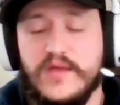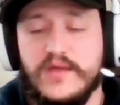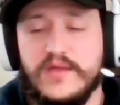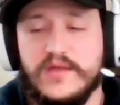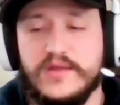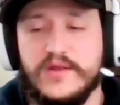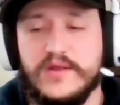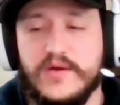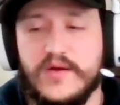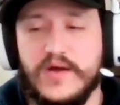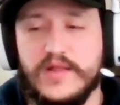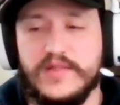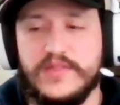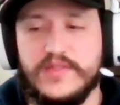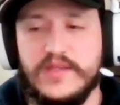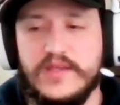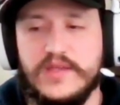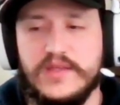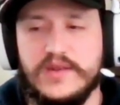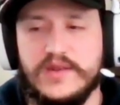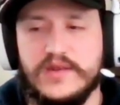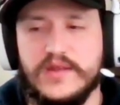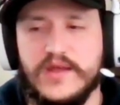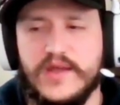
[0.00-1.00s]
You know, I'd
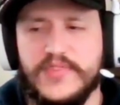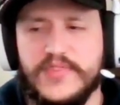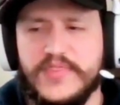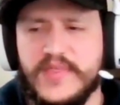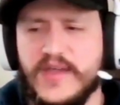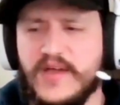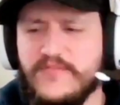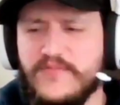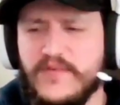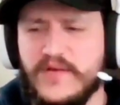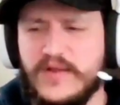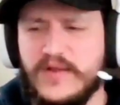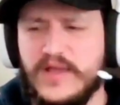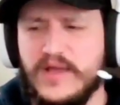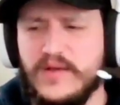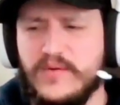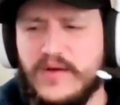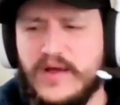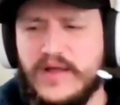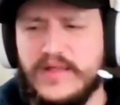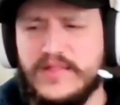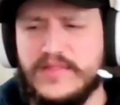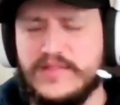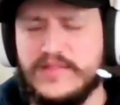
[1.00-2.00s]
seen, I forget,
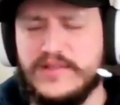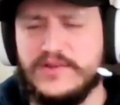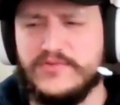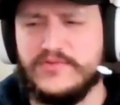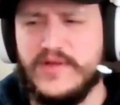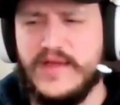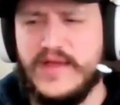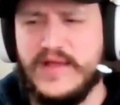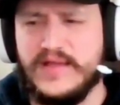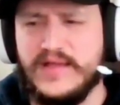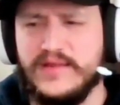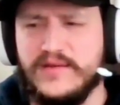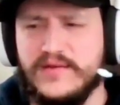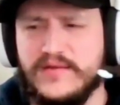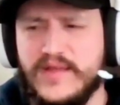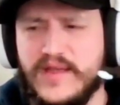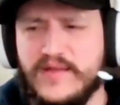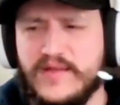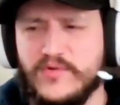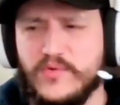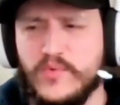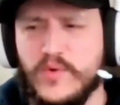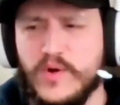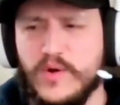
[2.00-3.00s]
I'd seen Dragon
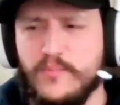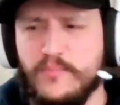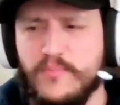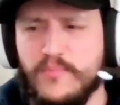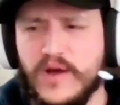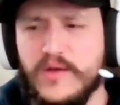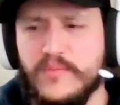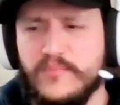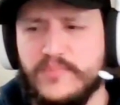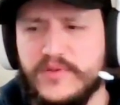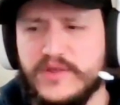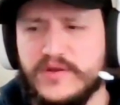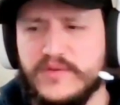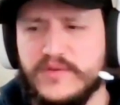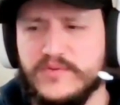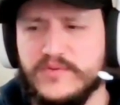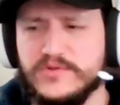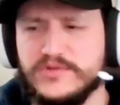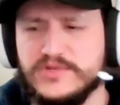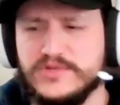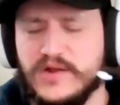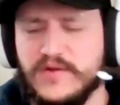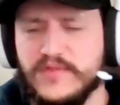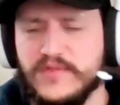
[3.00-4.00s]
everywhere but
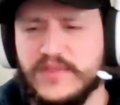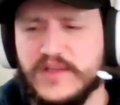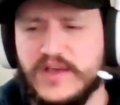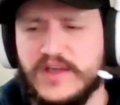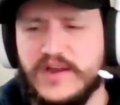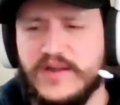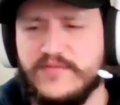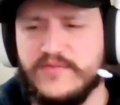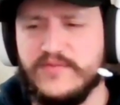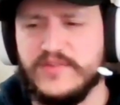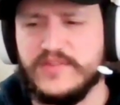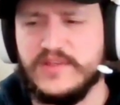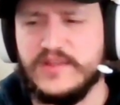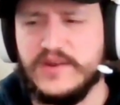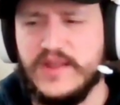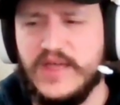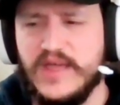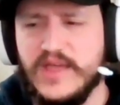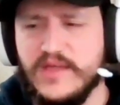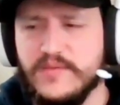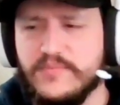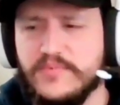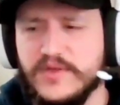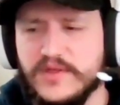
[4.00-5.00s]
PWG. I don't think I'd ever seen
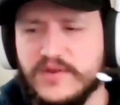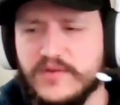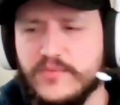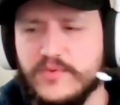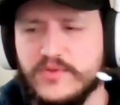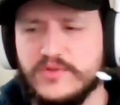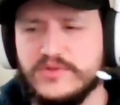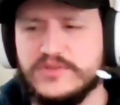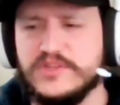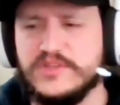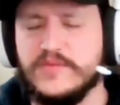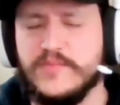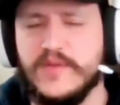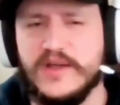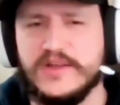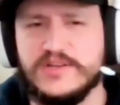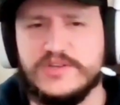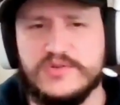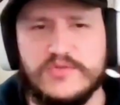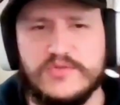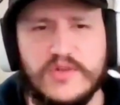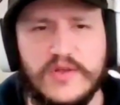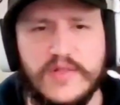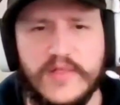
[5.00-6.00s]
a PWG match.
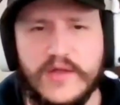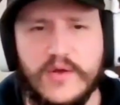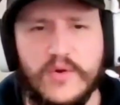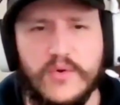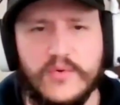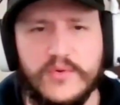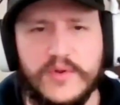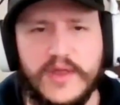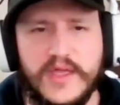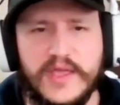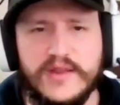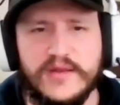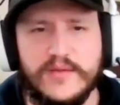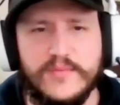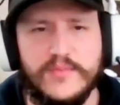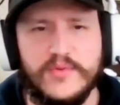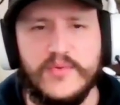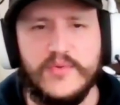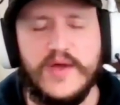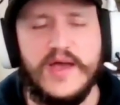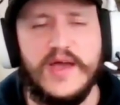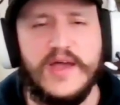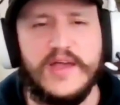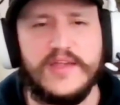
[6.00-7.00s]
It was all like old
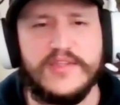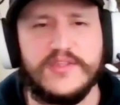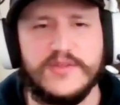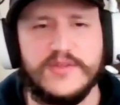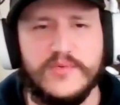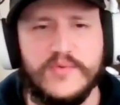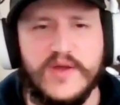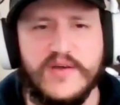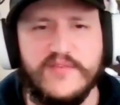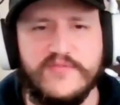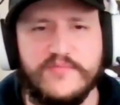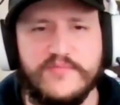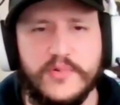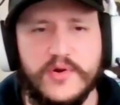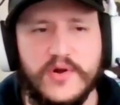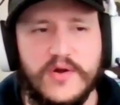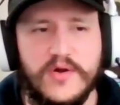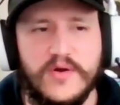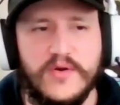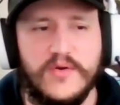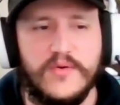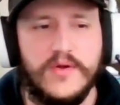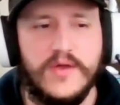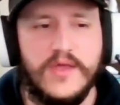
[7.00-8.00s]
AWS and Rev
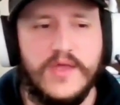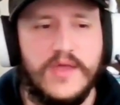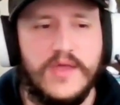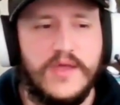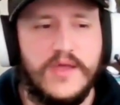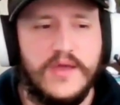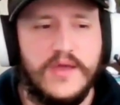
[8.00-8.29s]
Pro.